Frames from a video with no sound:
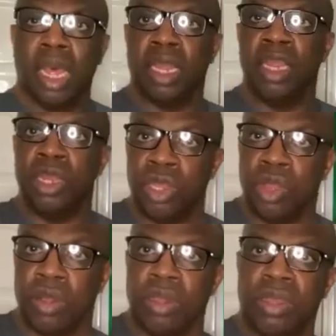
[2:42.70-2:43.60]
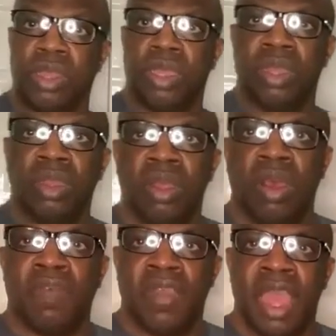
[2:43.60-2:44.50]
the results
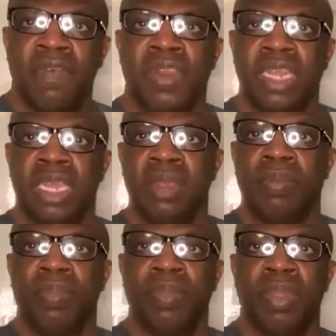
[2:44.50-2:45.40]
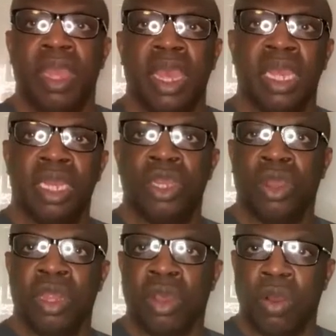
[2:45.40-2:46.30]
of every team hinges
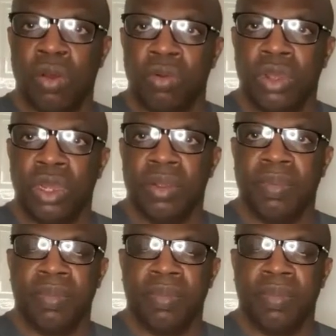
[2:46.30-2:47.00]
on the coach,